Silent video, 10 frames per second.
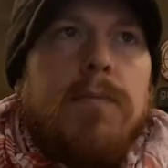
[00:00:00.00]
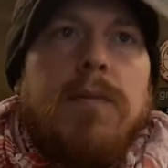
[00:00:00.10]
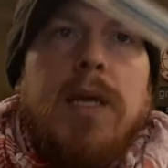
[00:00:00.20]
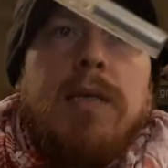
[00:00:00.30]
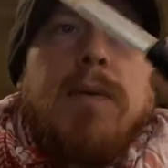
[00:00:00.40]

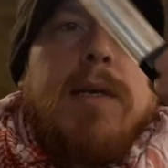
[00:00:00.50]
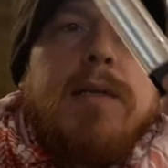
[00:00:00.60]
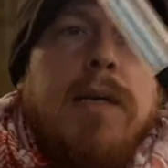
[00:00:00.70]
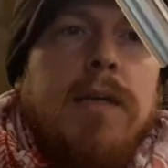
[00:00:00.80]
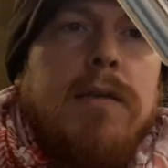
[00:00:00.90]
These
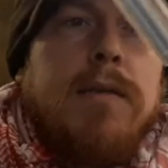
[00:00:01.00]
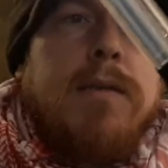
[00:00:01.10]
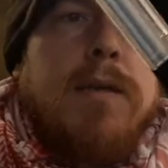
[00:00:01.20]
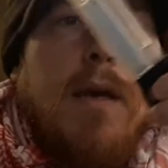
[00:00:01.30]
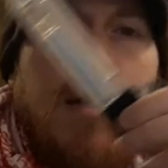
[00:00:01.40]

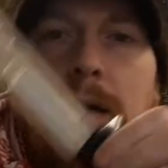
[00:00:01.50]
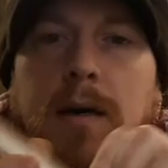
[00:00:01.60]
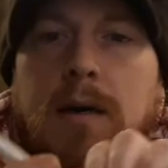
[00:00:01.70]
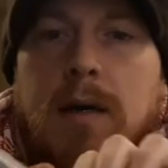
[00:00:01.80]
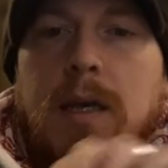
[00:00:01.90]
magazines
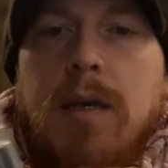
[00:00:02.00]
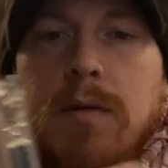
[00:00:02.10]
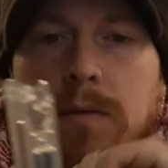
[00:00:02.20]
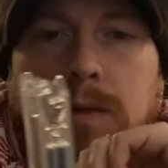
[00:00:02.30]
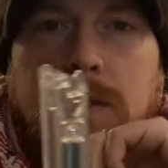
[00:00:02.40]
are
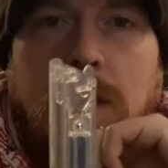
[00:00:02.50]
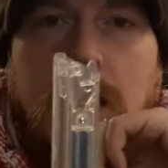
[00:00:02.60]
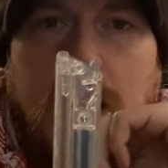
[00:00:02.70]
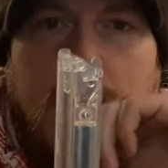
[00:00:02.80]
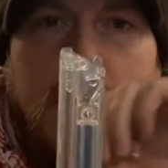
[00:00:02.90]
used
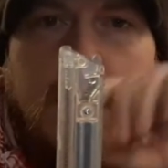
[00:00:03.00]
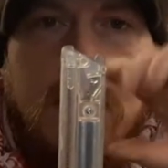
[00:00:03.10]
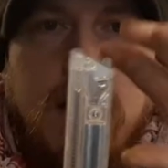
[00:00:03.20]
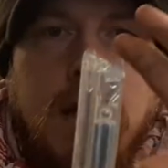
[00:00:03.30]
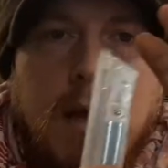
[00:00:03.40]
in
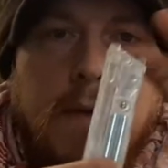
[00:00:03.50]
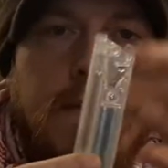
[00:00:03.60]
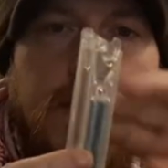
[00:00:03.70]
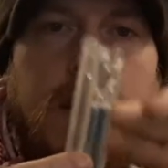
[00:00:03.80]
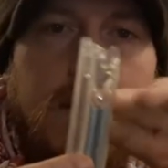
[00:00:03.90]
a
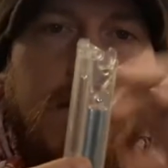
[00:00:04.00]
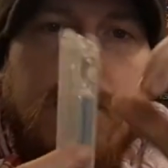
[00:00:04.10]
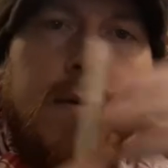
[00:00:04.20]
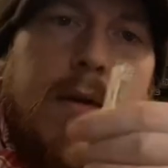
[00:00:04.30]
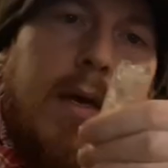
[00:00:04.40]
few,
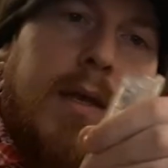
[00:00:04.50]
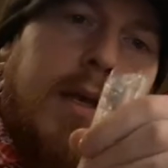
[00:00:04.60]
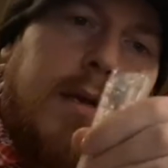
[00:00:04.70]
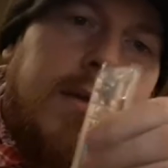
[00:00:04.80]
I think